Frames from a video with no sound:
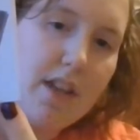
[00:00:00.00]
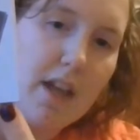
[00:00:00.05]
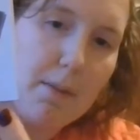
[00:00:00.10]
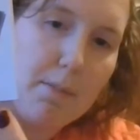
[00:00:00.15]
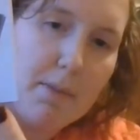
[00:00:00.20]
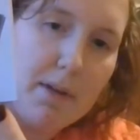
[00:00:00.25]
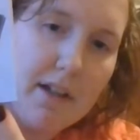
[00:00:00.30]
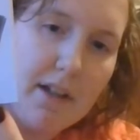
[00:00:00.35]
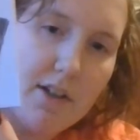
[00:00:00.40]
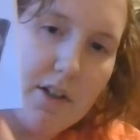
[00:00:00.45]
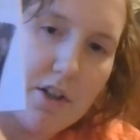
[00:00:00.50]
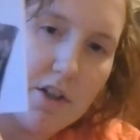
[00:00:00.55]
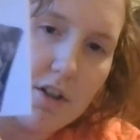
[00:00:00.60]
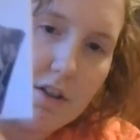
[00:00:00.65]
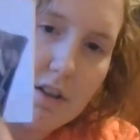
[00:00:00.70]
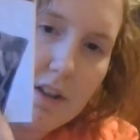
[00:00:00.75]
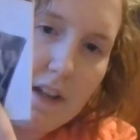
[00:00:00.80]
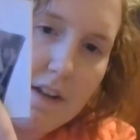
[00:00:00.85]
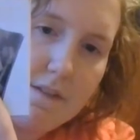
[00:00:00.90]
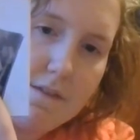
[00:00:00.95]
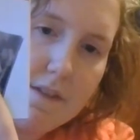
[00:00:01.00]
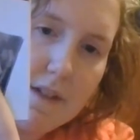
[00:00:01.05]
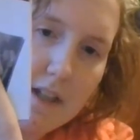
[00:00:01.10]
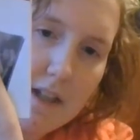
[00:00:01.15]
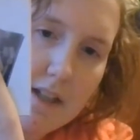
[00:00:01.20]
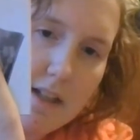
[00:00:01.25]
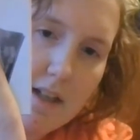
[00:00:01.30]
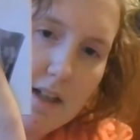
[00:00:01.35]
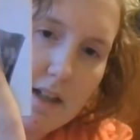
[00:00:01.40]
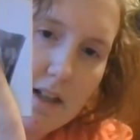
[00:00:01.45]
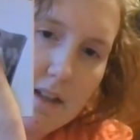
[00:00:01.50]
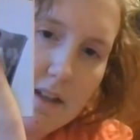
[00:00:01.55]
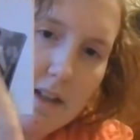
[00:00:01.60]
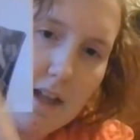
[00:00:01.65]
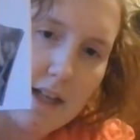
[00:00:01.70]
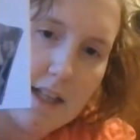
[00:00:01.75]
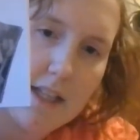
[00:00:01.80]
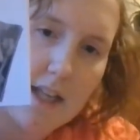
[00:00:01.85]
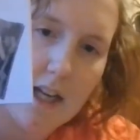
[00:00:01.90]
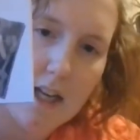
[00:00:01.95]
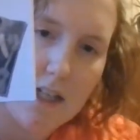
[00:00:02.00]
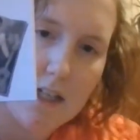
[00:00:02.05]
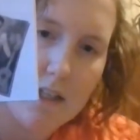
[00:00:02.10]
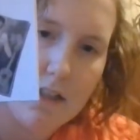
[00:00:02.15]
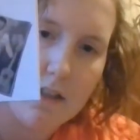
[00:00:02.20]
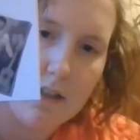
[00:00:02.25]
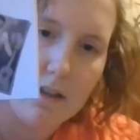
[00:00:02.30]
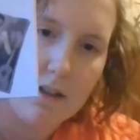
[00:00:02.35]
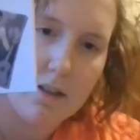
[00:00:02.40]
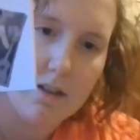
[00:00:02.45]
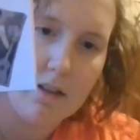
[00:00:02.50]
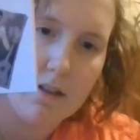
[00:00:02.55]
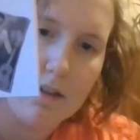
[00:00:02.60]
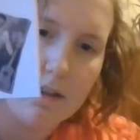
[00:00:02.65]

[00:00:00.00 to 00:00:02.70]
that picture, and they fixed it, and that's Hector.